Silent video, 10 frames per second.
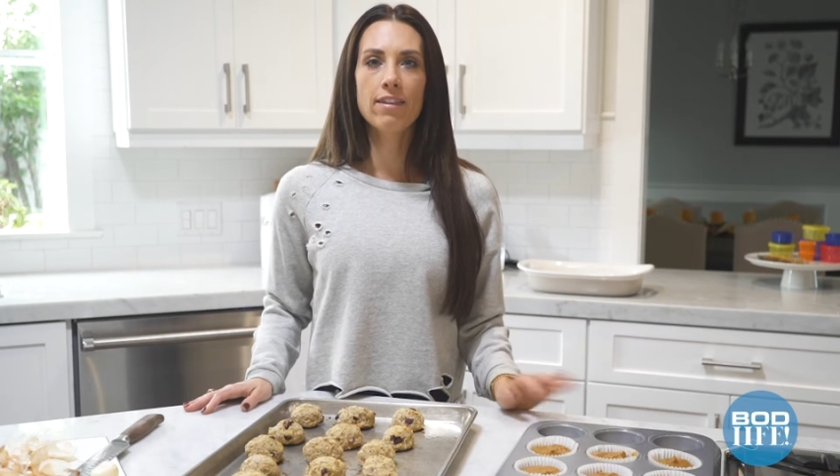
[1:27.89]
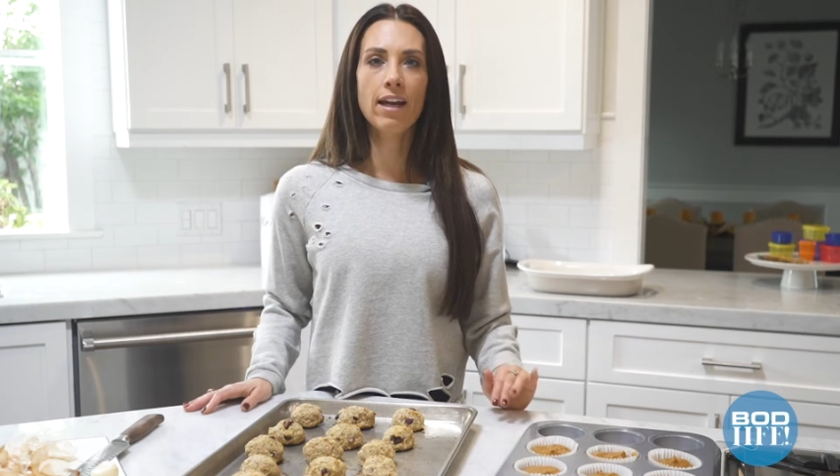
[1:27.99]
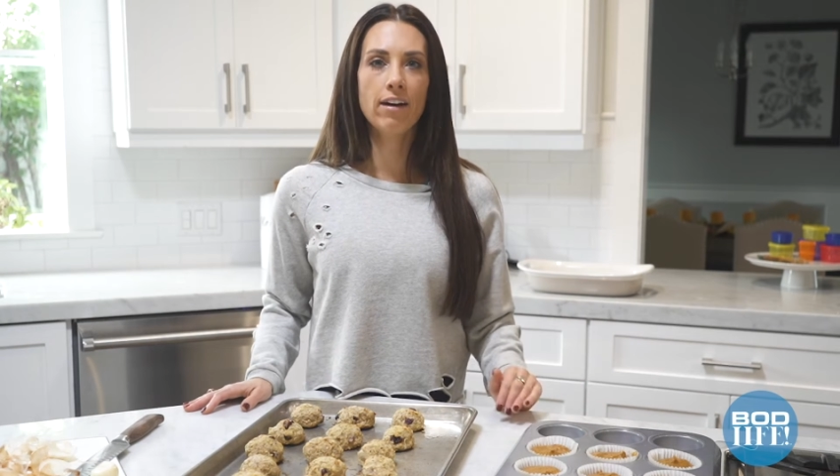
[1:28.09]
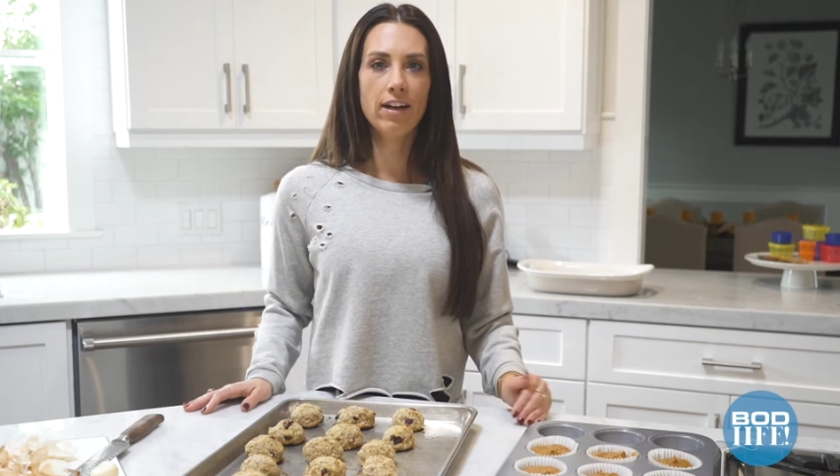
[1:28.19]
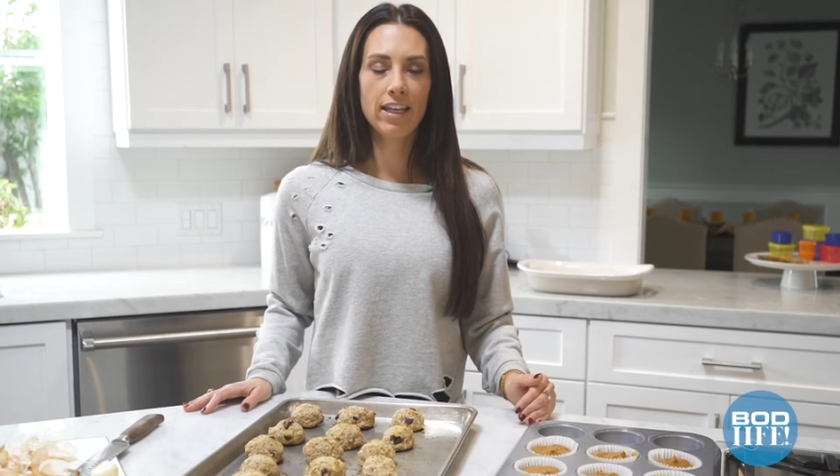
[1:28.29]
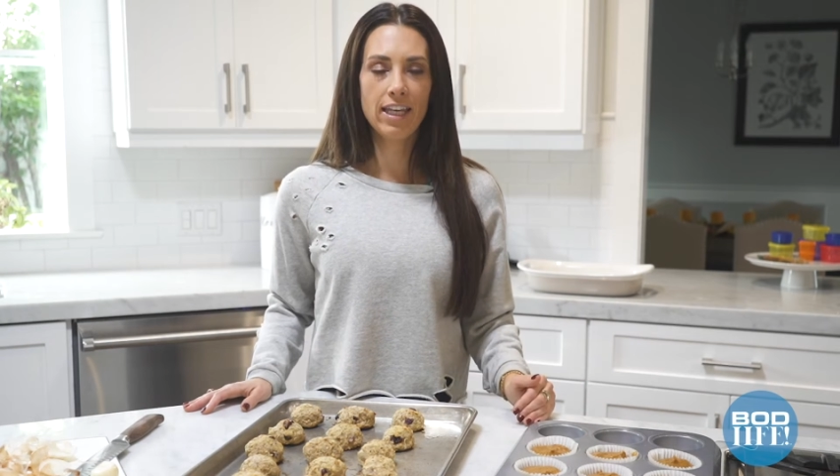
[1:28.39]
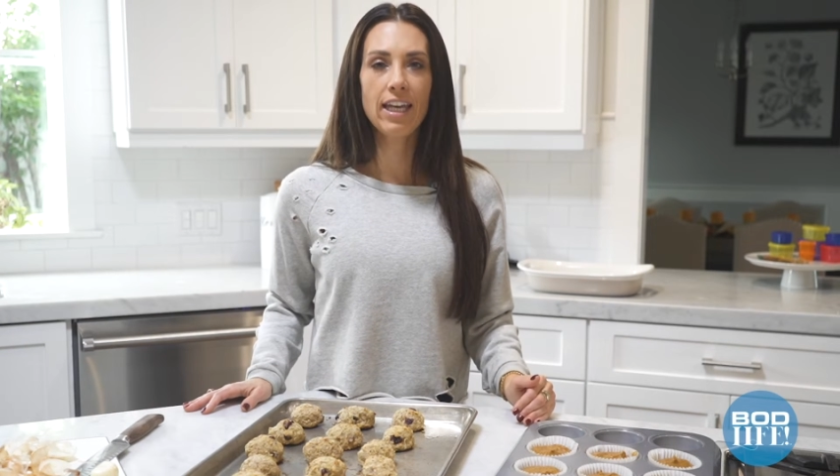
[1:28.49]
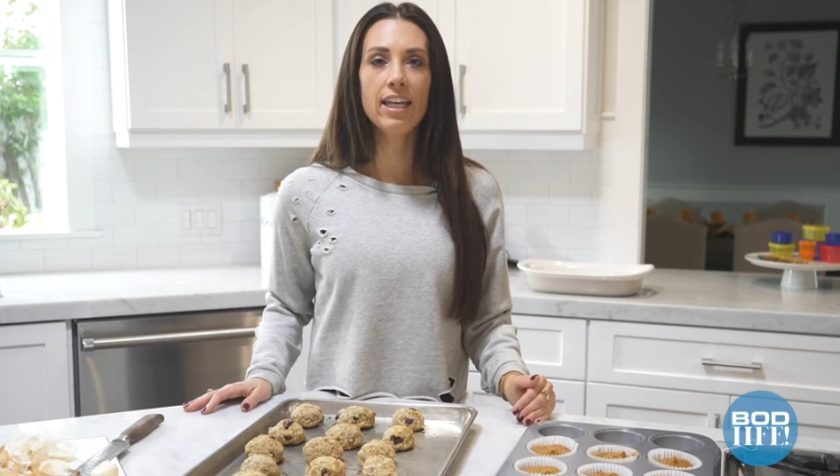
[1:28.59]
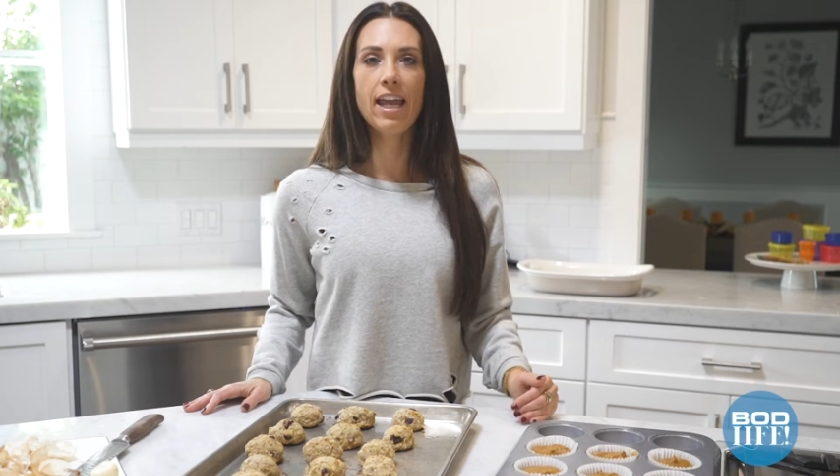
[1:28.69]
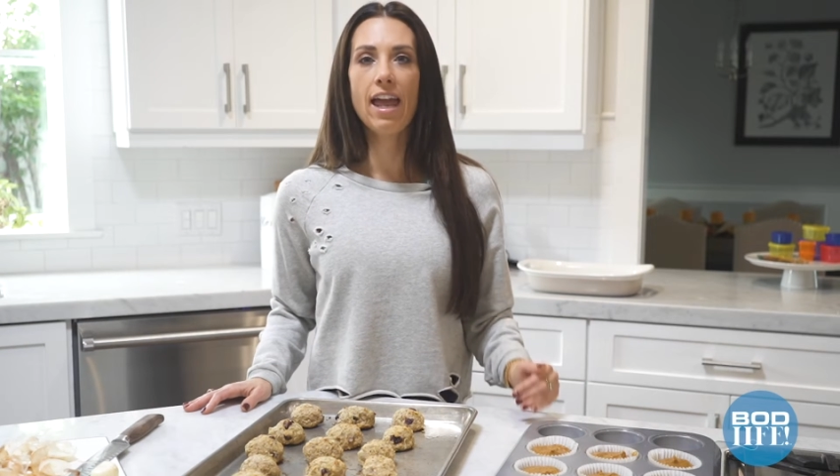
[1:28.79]
They are a
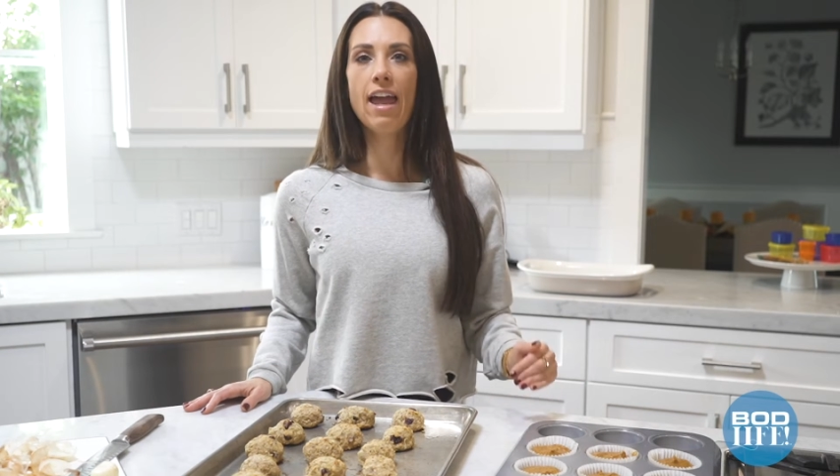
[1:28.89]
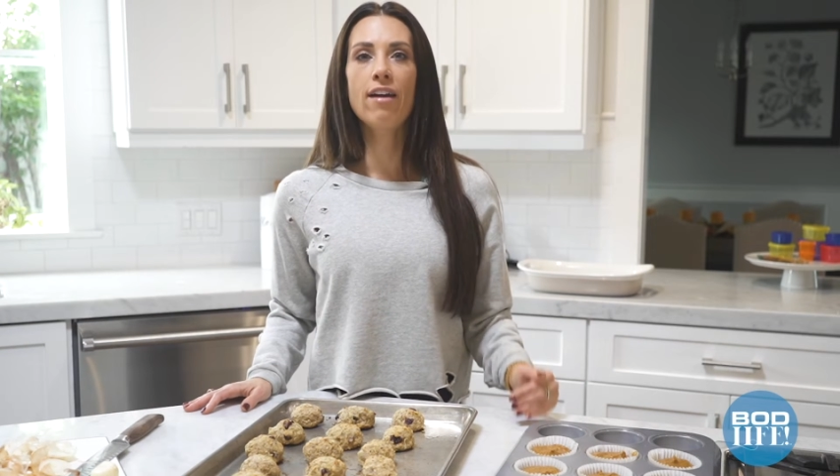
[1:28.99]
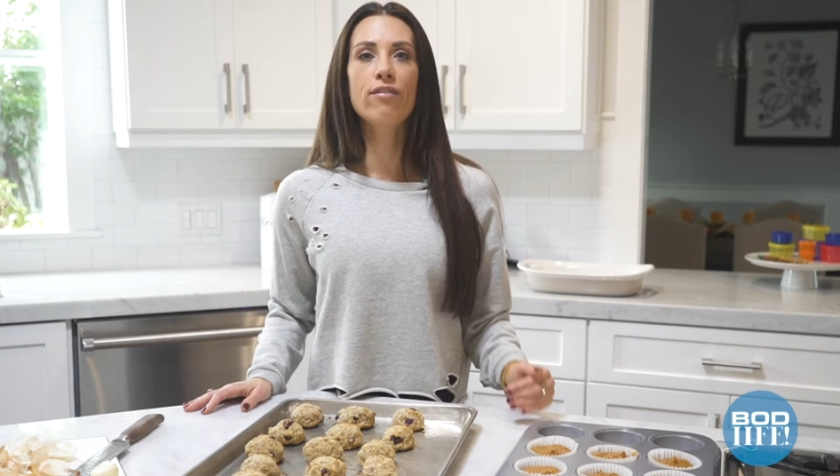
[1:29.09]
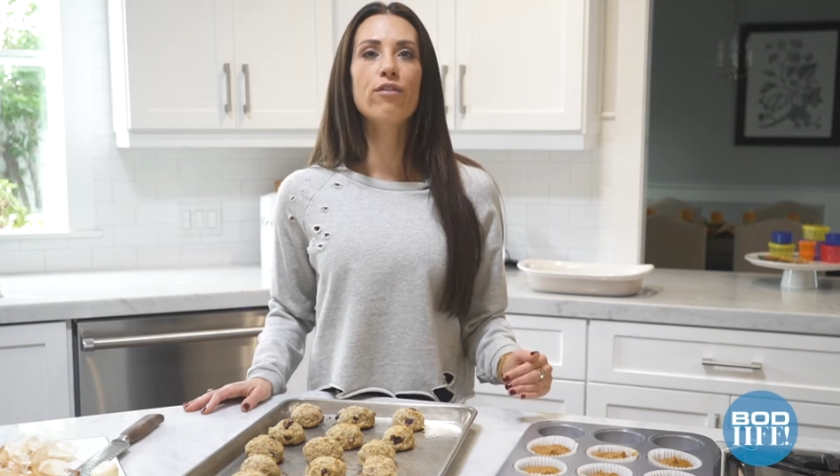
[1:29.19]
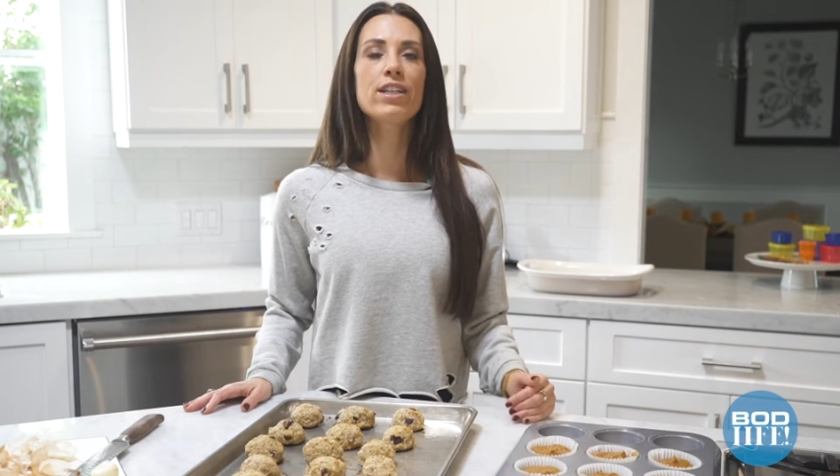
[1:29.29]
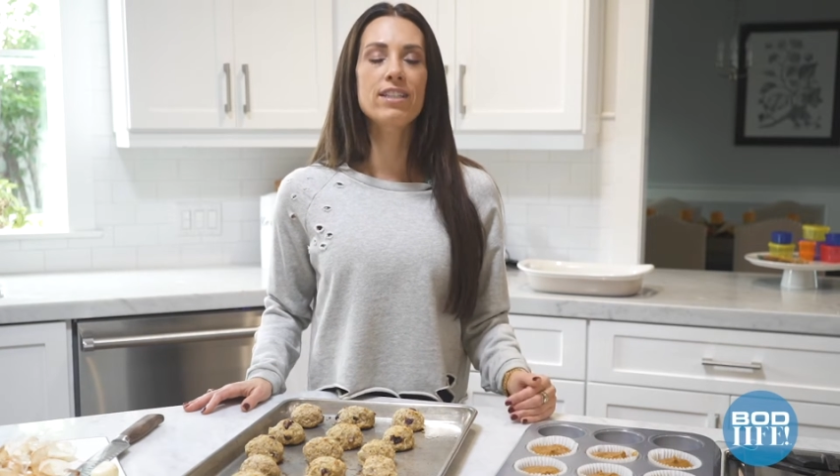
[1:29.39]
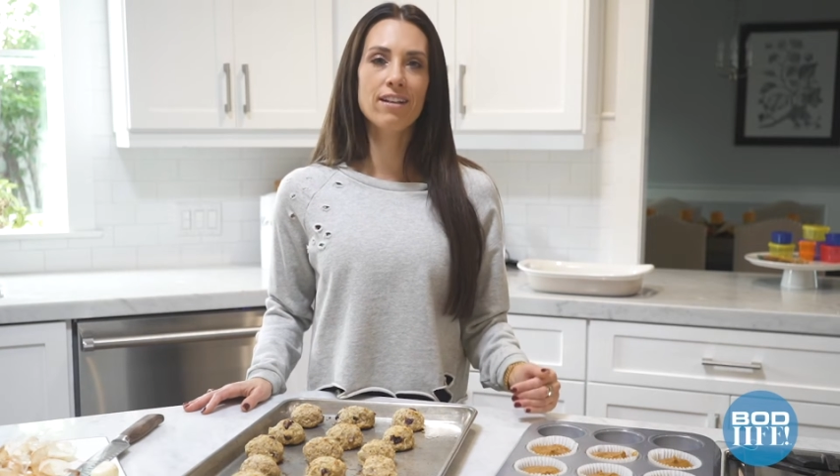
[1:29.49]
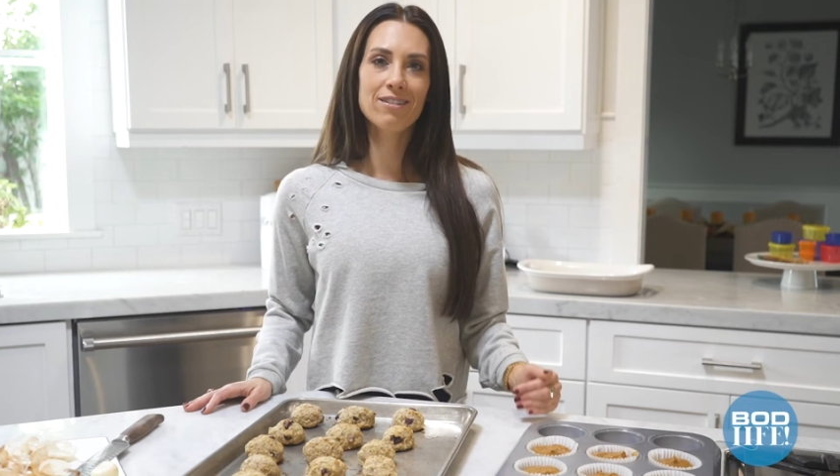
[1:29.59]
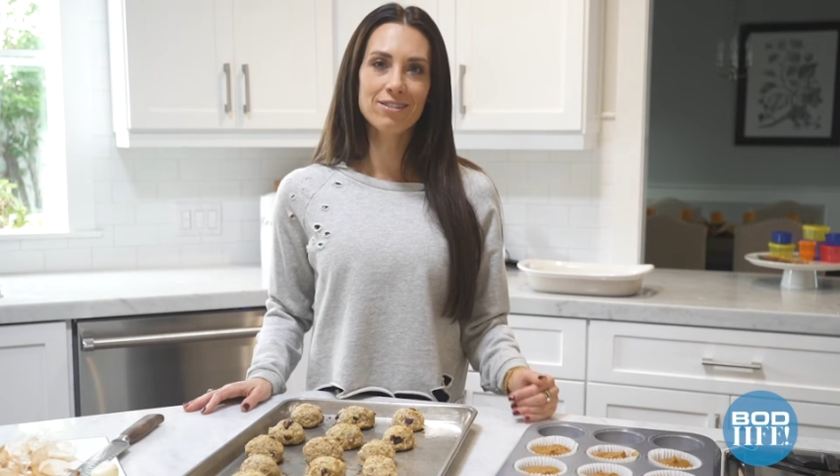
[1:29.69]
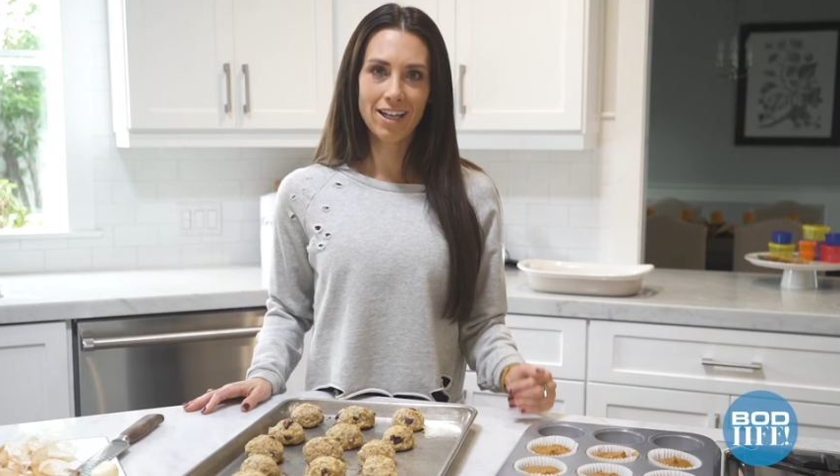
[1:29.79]
hit every single